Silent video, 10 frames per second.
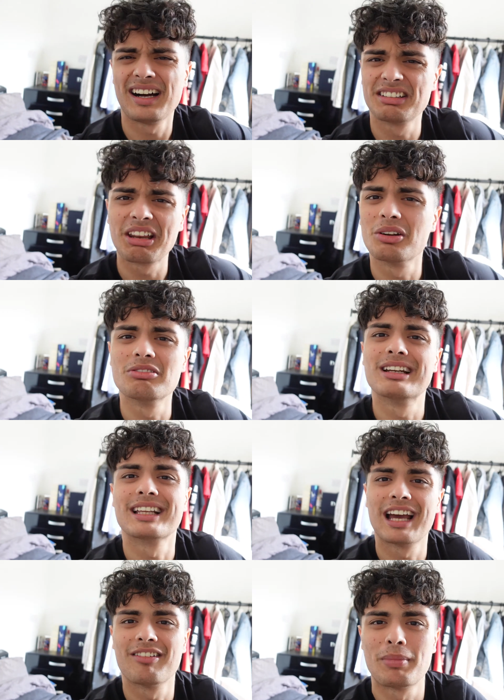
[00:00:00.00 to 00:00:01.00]
I don't really
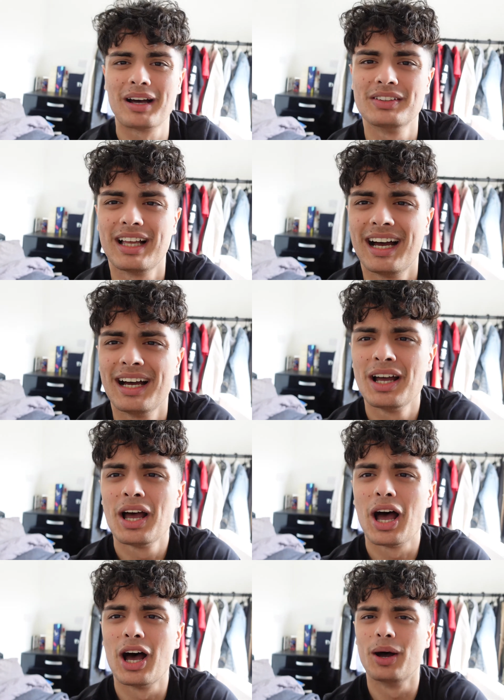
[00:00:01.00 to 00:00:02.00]
care about that,
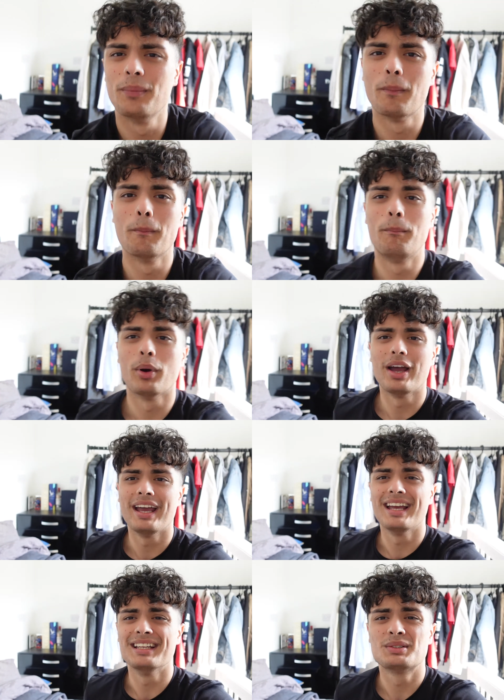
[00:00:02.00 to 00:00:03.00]
but
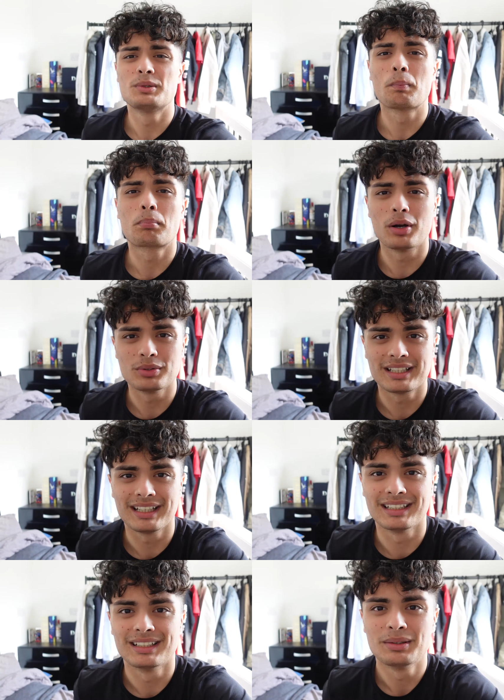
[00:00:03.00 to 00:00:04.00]
it is
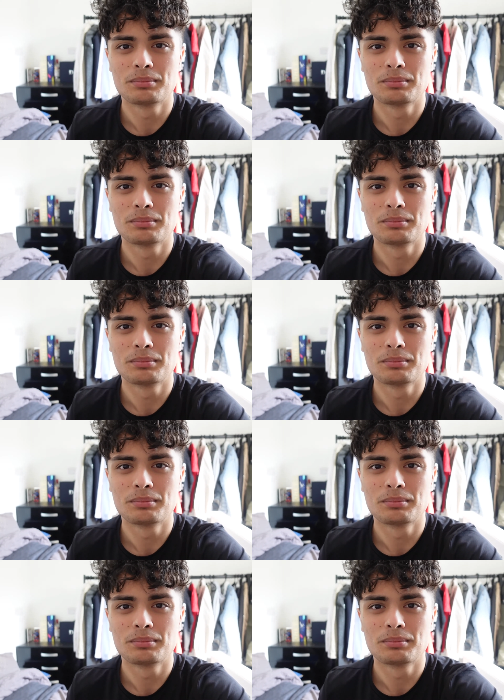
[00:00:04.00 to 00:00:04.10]
protein.